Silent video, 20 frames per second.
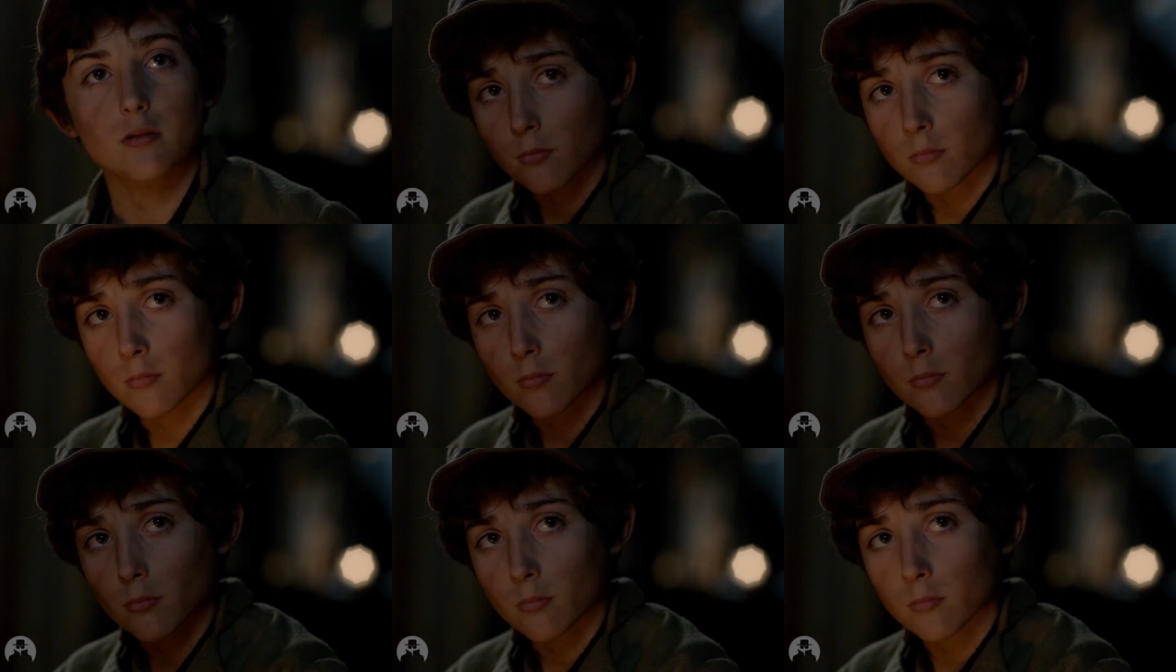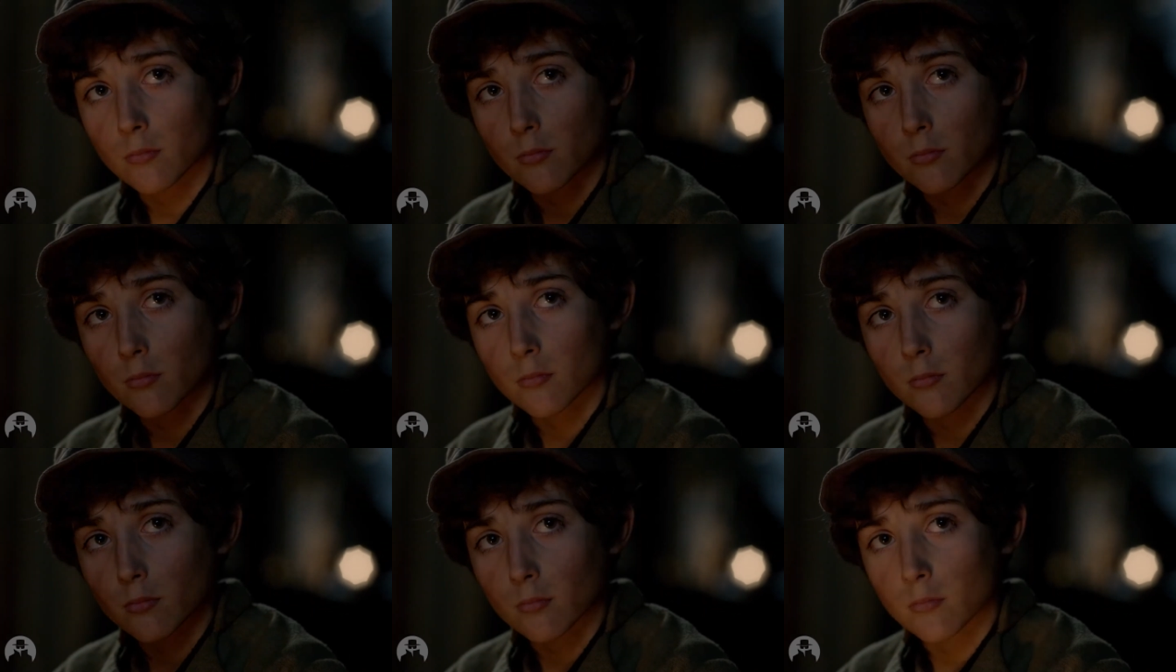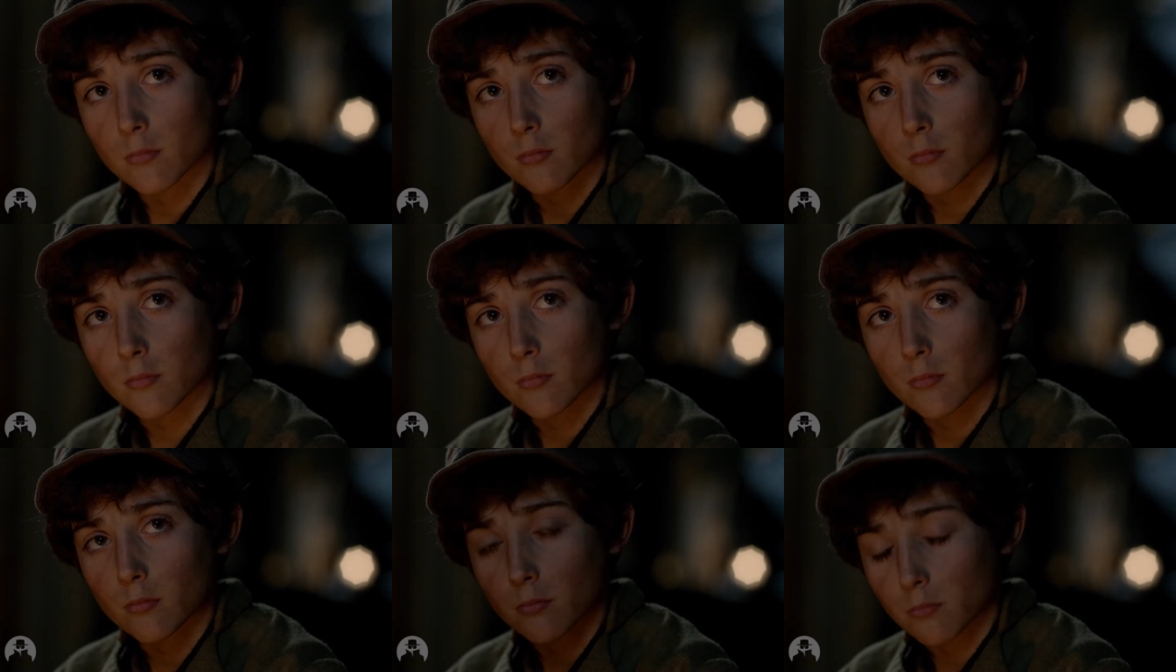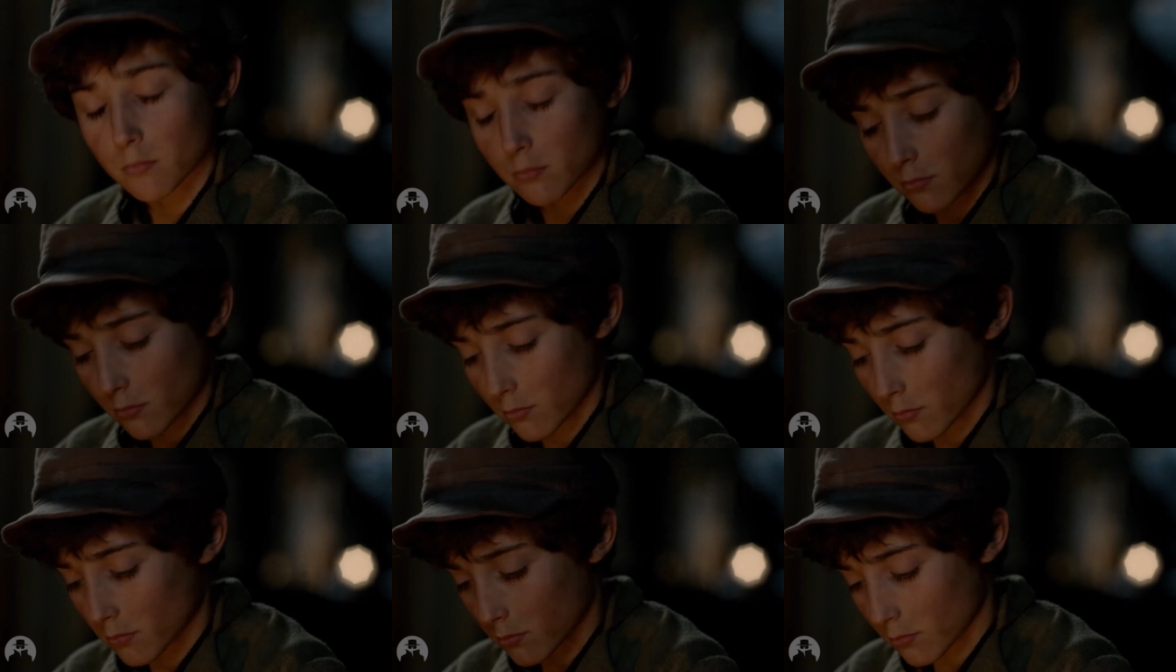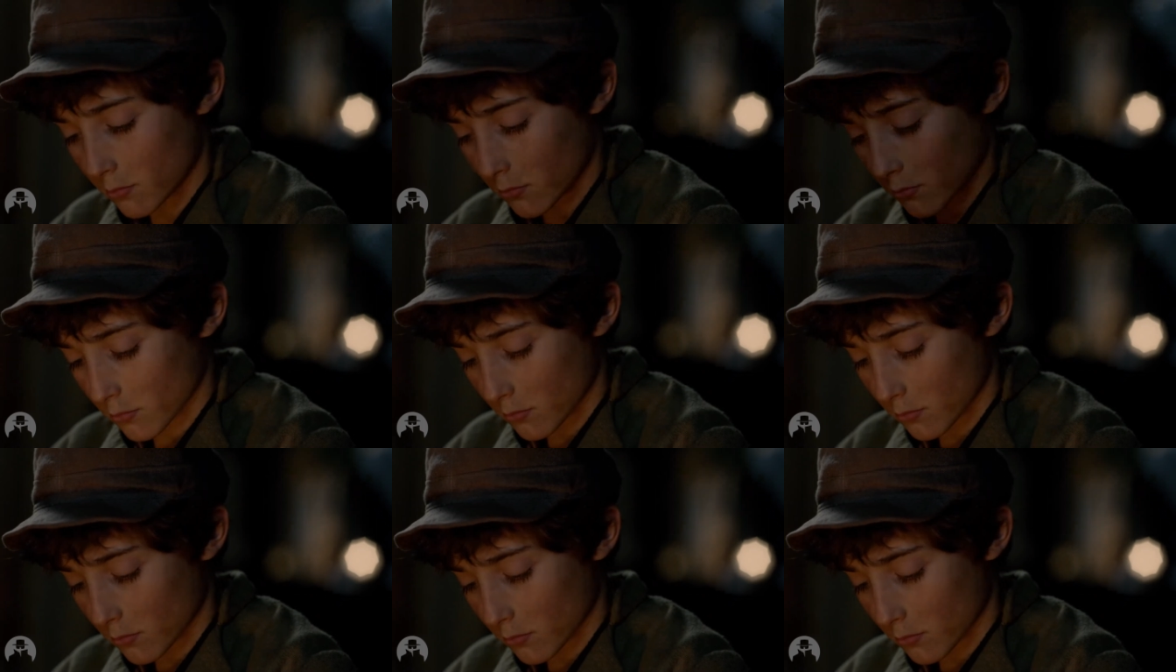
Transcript: the better the lie. Harry